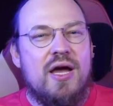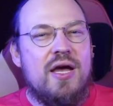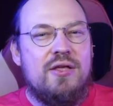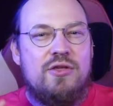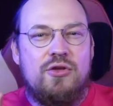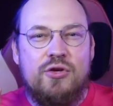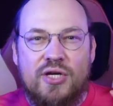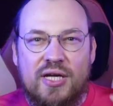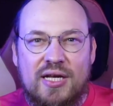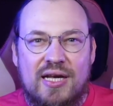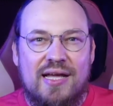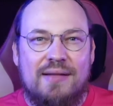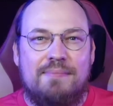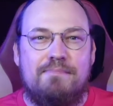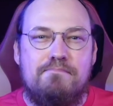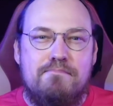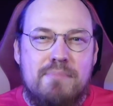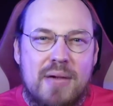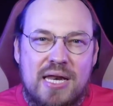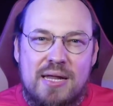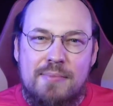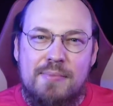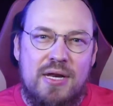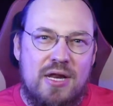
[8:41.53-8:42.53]
You can add
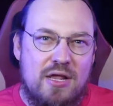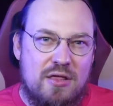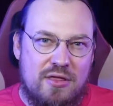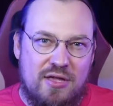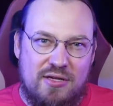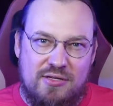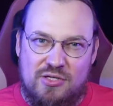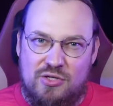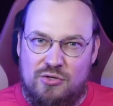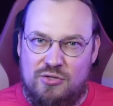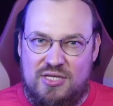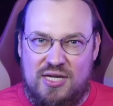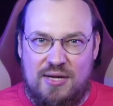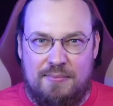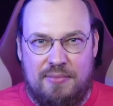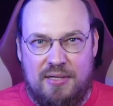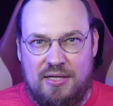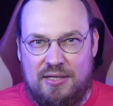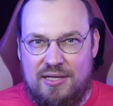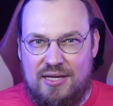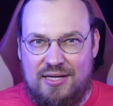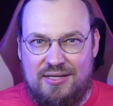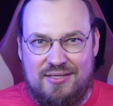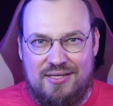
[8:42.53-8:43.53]
many, many things to a
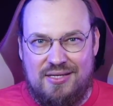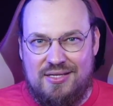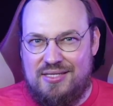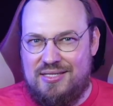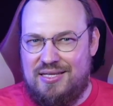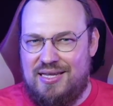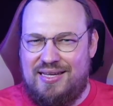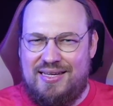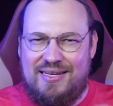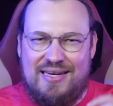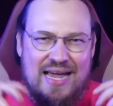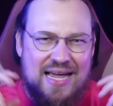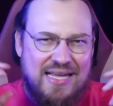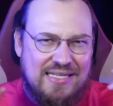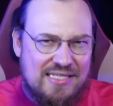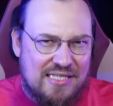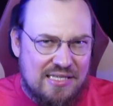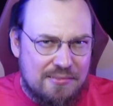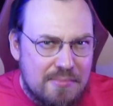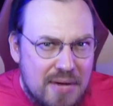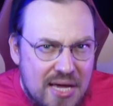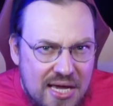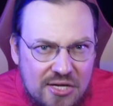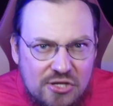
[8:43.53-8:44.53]
template like this, like an
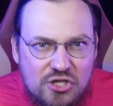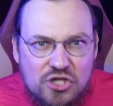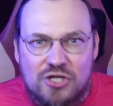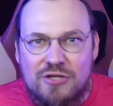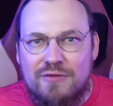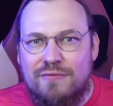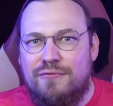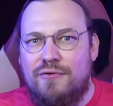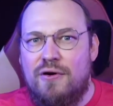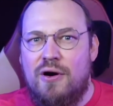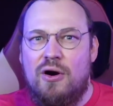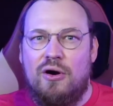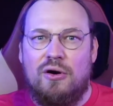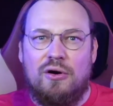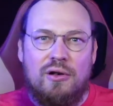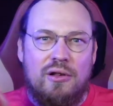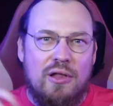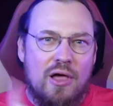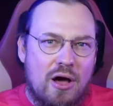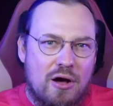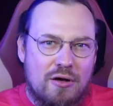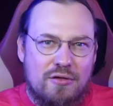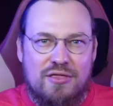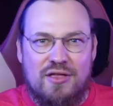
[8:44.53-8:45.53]
estimation for how
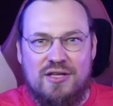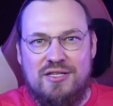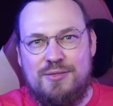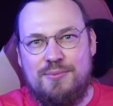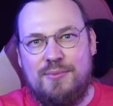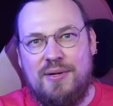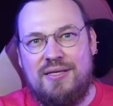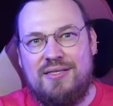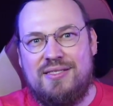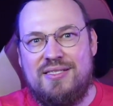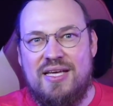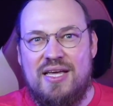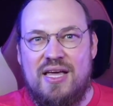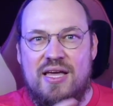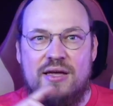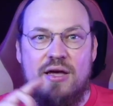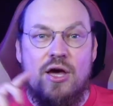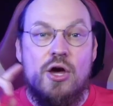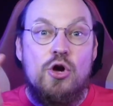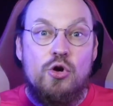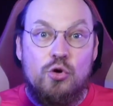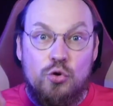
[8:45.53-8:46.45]
long things might take,